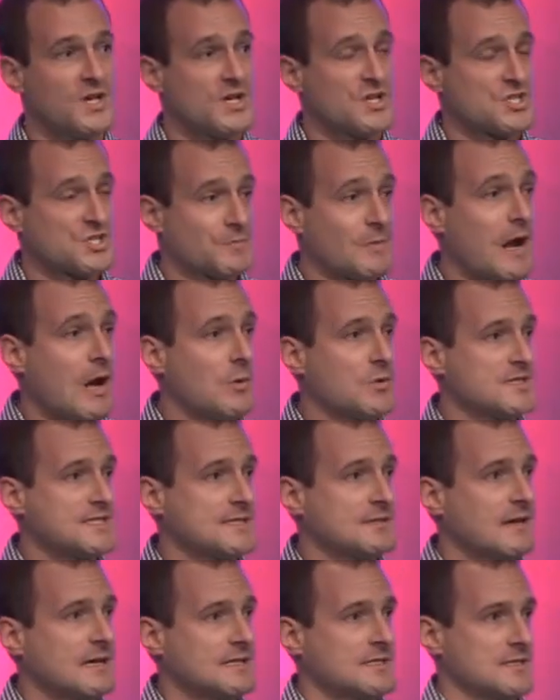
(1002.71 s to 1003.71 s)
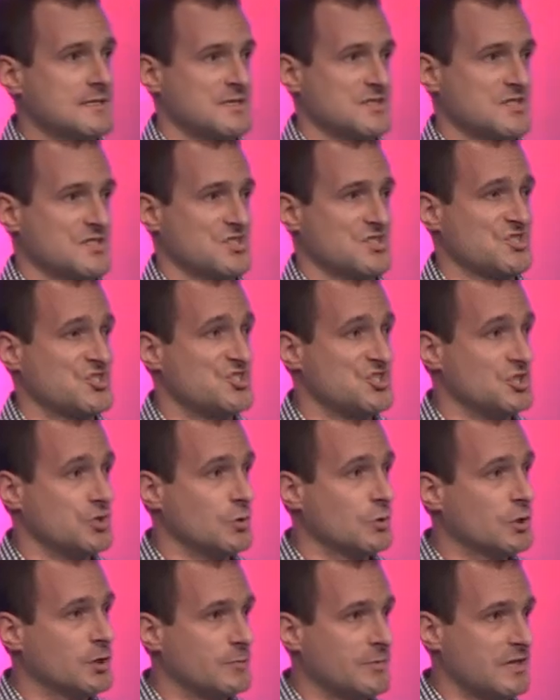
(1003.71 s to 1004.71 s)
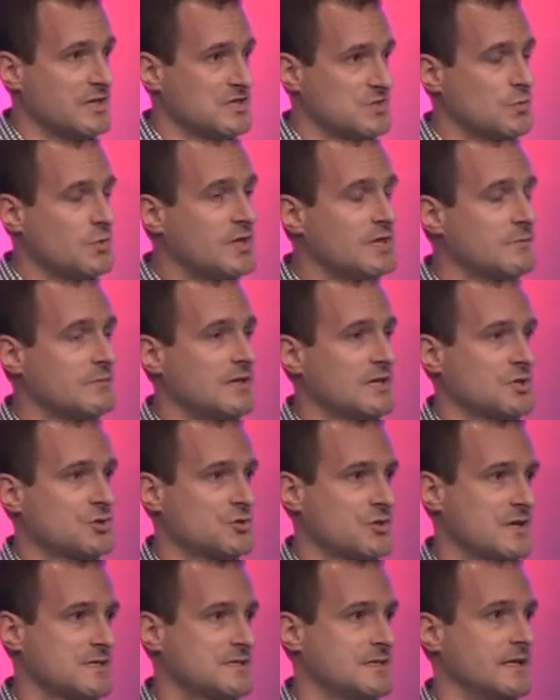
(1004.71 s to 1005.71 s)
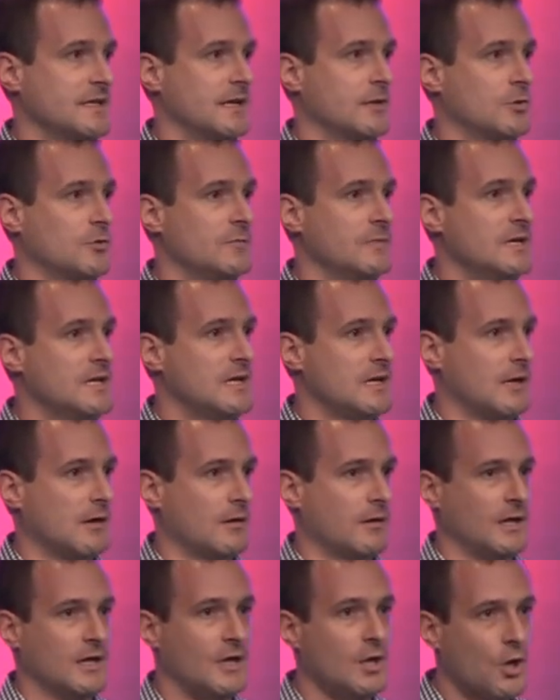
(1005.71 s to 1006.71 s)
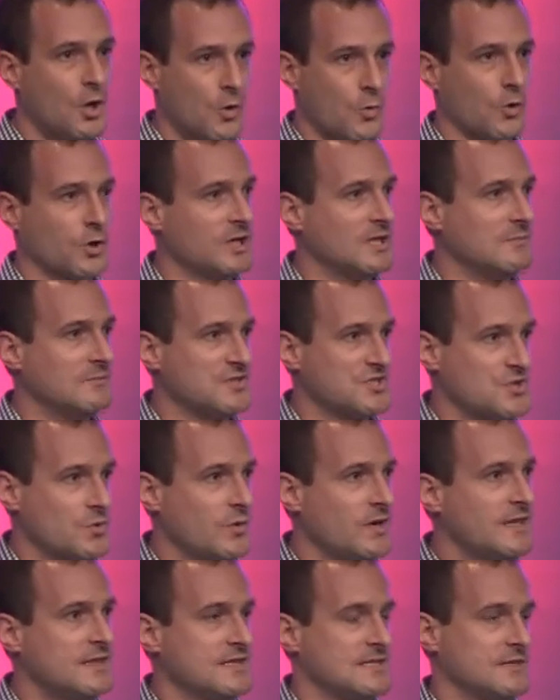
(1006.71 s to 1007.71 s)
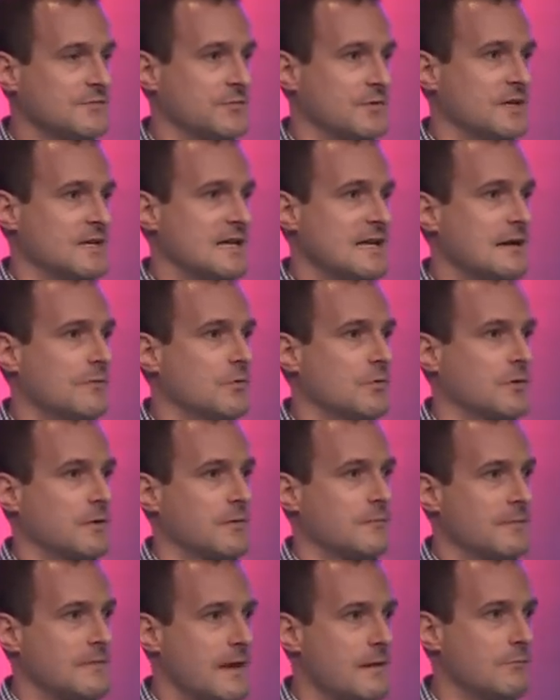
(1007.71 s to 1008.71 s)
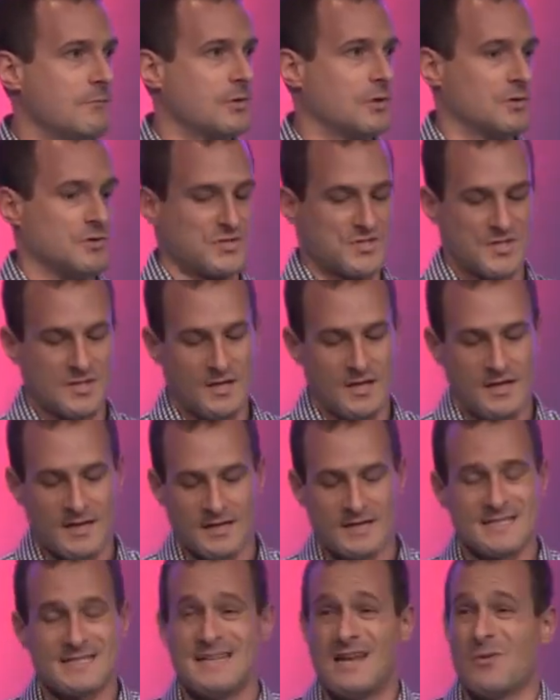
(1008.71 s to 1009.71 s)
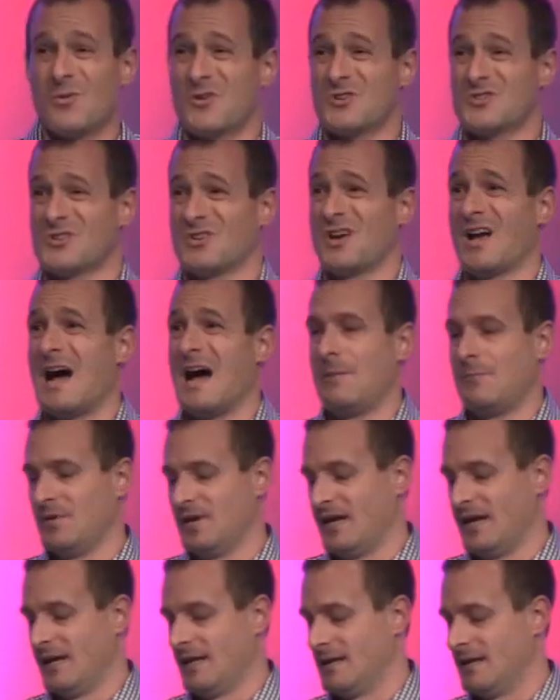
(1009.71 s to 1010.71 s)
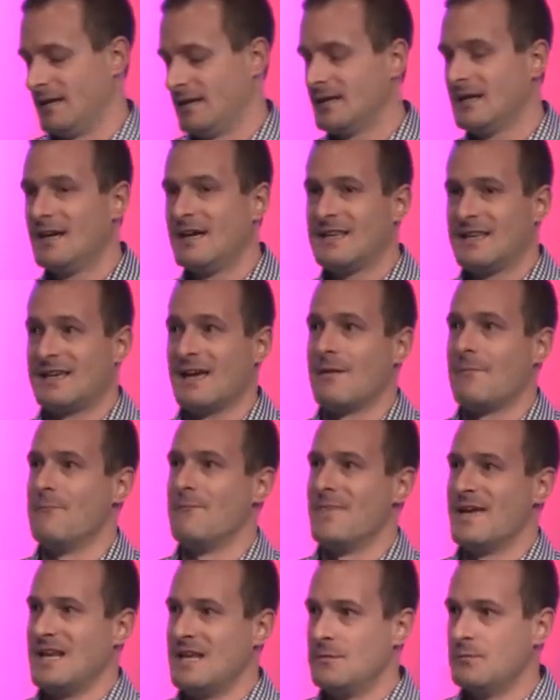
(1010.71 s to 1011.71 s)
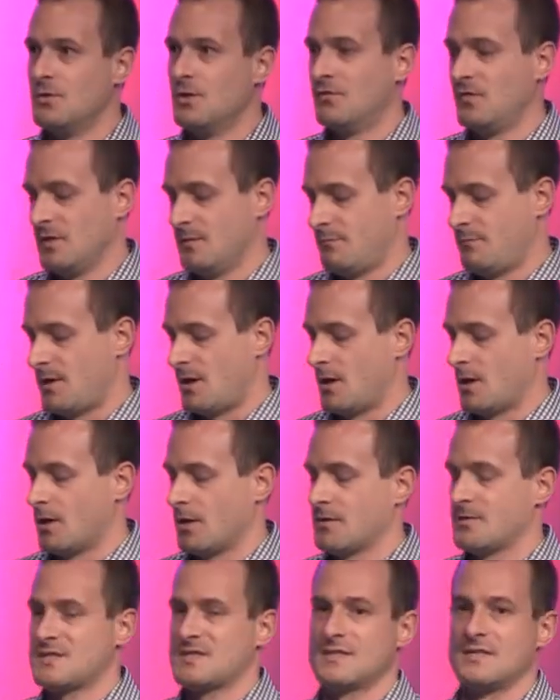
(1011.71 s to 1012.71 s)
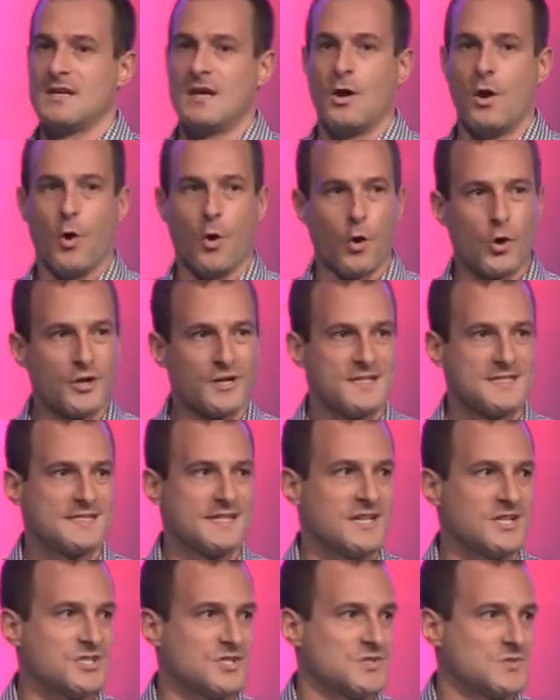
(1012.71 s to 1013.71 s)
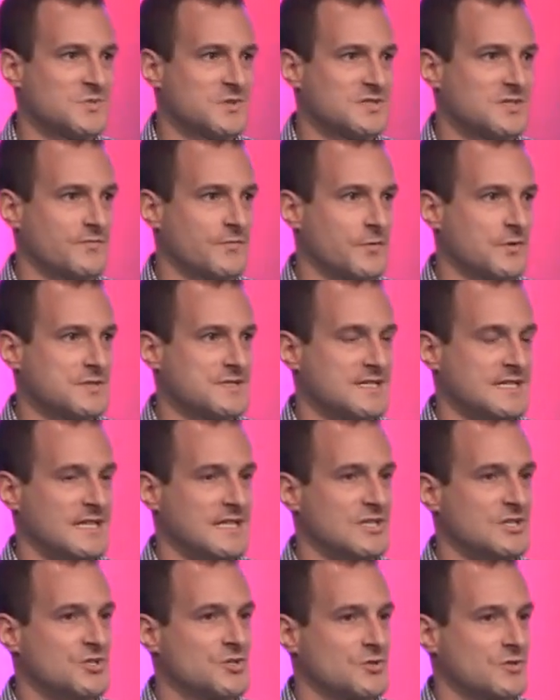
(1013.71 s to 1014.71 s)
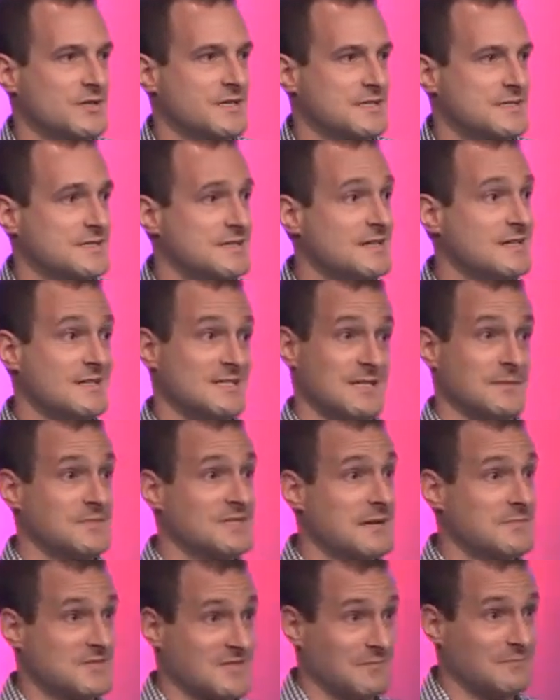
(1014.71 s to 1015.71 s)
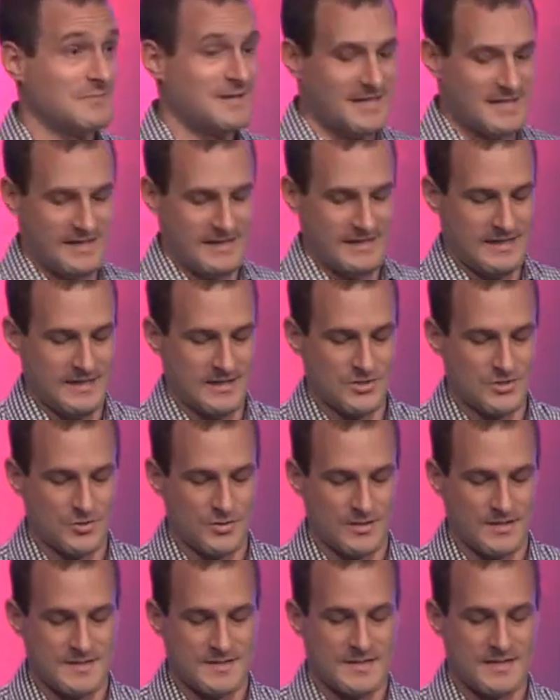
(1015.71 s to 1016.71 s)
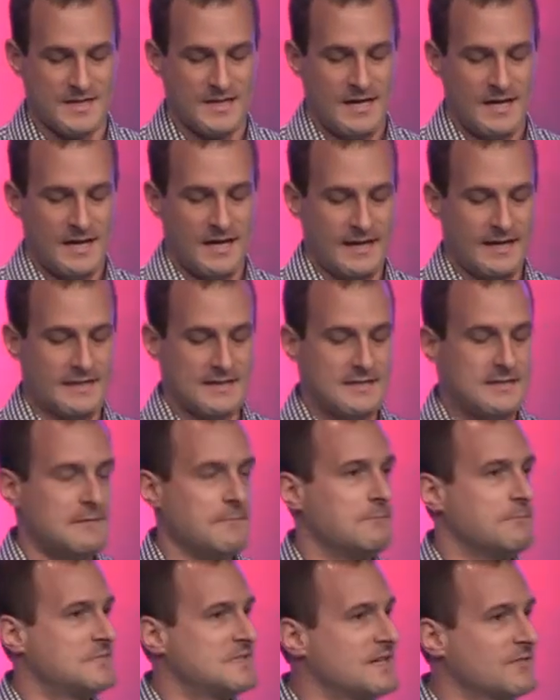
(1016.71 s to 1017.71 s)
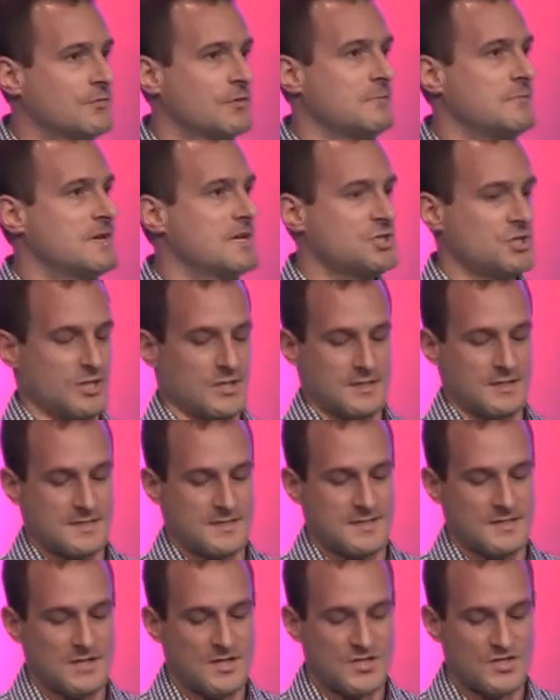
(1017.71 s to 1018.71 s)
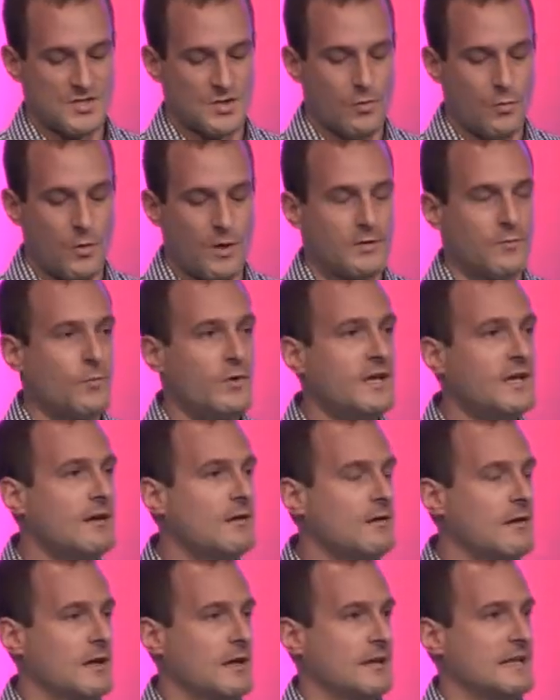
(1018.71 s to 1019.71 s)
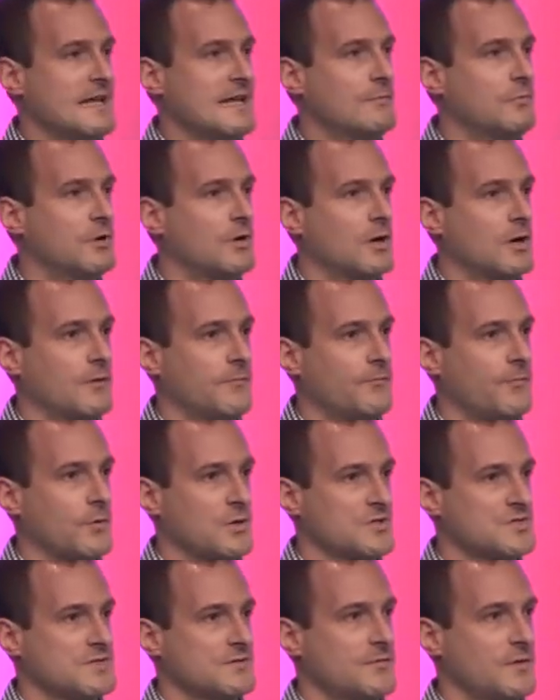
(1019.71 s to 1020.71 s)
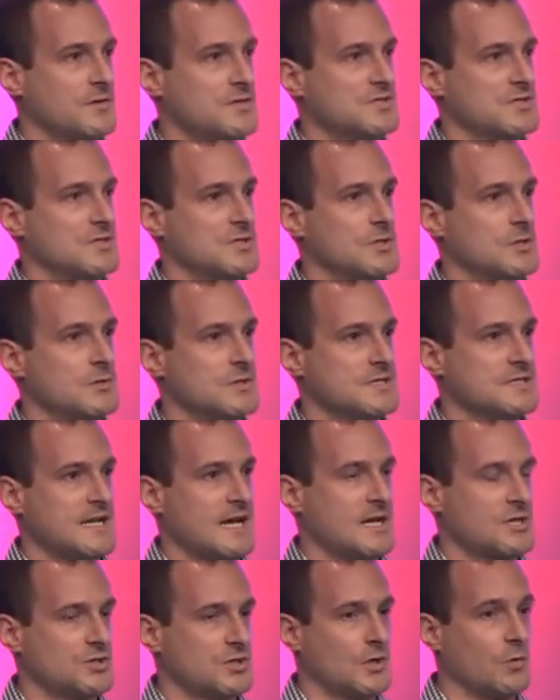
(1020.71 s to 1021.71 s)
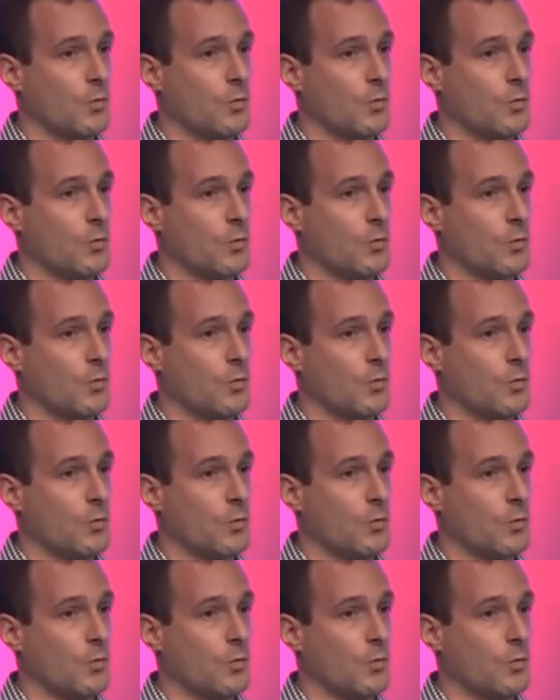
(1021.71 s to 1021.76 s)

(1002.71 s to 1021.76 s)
Sprout was selected as a steward because we can be a trusted intermediary working between the different network members because networks are complicated. They got many moving parts, organizations with diverse interests, sometimes competing interests, and different missions. So what we enable our folks, folks to do is to actually